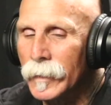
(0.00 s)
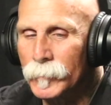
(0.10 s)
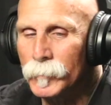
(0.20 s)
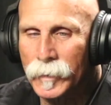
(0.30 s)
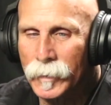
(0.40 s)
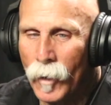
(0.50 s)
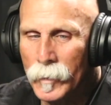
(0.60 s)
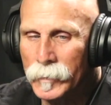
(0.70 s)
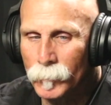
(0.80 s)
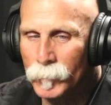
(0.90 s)
he was
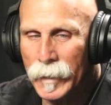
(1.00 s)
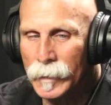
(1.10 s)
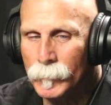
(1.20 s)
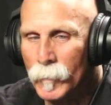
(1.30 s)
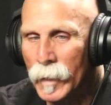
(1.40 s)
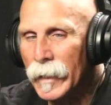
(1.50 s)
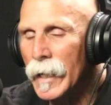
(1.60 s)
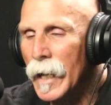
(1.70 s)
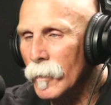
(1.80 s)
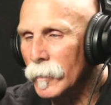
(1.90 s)
always complaining to me when I
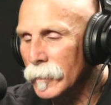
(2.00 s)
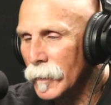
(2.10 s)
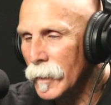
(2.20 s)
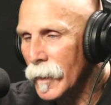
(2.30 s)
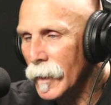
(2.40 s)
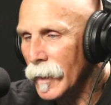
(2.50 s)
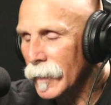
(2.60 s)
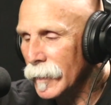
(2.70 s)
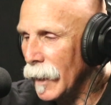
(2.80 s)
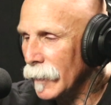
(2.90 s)
got out.
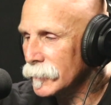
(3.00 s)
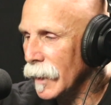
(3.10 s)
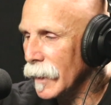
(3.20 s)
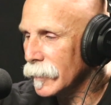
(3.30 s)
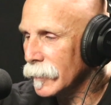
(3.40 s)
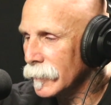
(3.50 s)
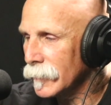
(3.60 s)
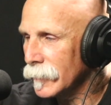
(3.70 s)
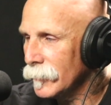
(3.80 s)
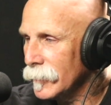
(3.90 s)
I was like,
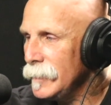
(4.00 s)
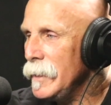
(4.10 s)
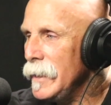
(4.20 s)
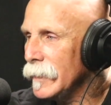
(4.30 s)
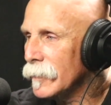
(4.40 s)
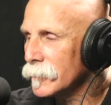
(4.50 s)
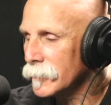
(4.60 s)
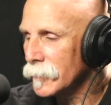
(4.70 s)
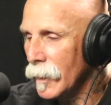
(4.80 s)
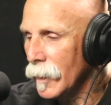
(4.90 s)
"What do you mean?" He
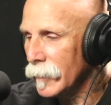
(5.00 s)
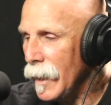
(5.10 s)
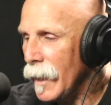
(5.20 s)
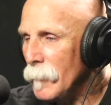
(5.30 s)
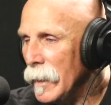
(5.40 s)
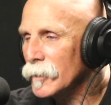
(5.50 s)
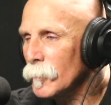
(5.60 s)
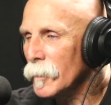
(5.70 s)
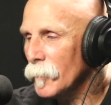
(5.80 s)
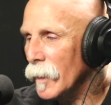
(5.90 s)
goes, "Yeah, I make so
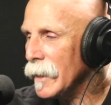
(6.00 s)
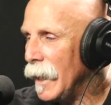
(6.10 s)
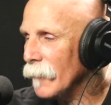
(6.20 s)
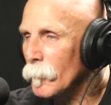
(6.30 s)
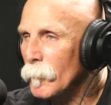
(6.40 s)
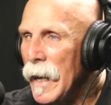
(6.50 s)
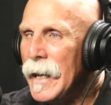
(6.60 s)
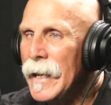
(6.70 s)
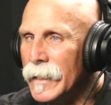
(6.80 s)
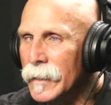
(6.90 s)
much money I have to
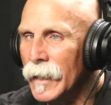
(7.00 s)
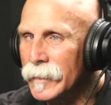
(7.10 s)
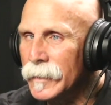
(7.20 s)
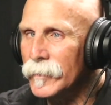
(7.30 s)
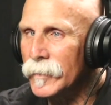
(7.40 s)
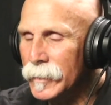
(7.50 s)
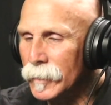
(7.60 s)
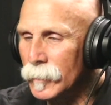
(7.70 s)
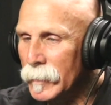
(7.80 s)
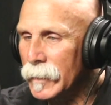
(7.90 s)
pay at the end of the
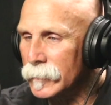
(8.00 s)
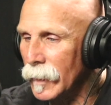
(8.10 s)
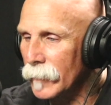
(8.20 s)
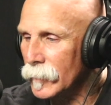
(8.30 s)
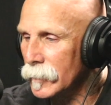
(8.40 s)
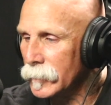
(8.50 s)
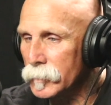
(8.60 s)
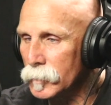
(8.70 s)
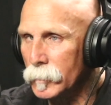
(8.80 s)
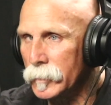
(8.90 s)
year because
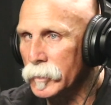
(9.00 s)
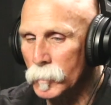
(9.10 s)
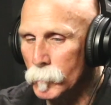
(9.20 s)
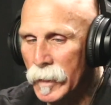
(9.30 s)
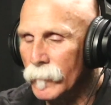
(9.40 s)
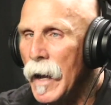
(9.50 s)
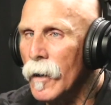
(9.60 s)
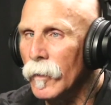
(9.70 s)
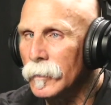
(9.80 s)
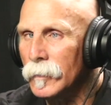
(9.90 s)
it's just me and
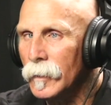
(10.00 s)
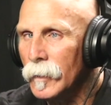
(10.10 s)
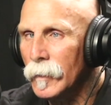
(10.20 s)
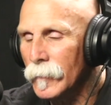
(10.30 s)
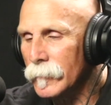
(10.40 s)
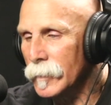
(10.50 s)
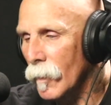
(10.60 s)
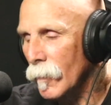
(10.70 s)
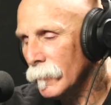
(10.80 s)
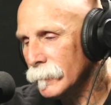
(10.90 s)
Val,
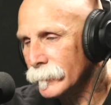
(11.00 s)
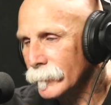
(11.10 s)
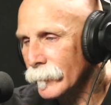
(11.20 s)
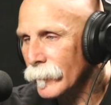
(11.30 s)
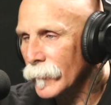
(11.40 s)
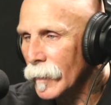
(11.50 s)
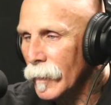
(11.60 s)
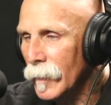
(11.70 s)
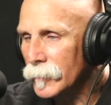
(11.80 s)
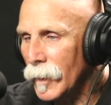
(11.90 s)

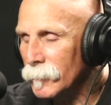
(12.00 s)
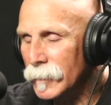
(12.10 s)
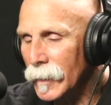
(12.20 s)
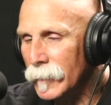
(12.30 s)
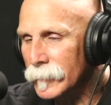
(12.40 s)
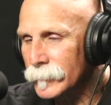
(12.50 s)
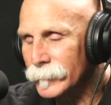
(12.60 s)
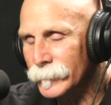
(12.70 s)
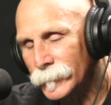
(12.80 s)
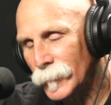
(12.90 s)
So I was like,
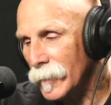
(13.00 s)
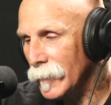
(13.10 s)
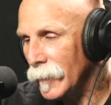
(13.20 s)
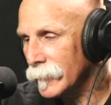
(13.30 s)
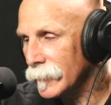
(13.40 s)
"Well, that's